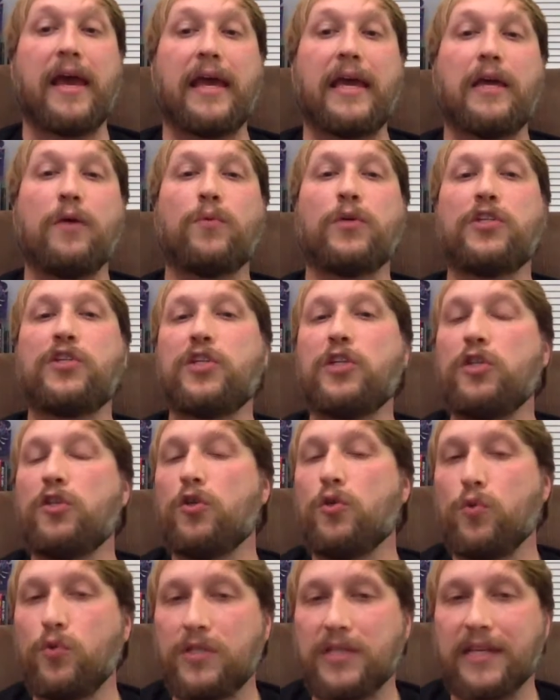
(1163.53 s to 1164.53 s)
He was
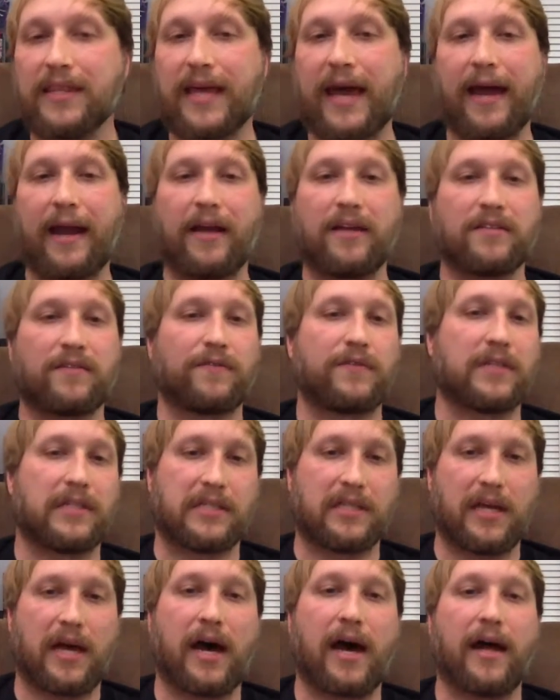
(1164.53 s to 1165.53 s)
using that as a
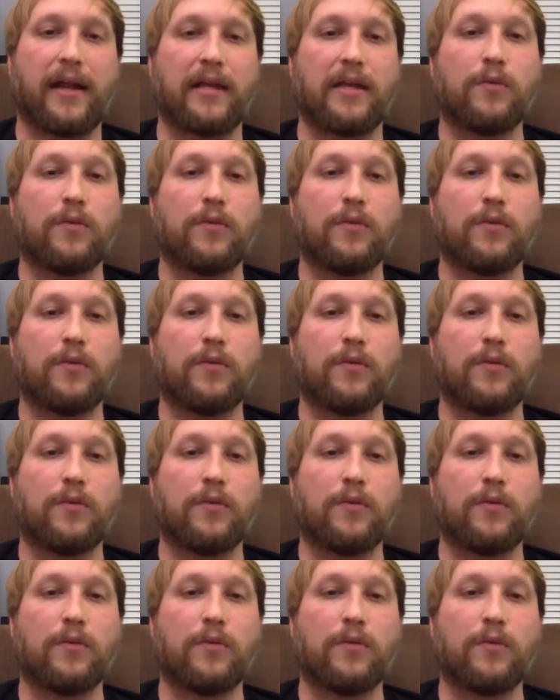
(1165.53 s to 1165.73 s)
facade.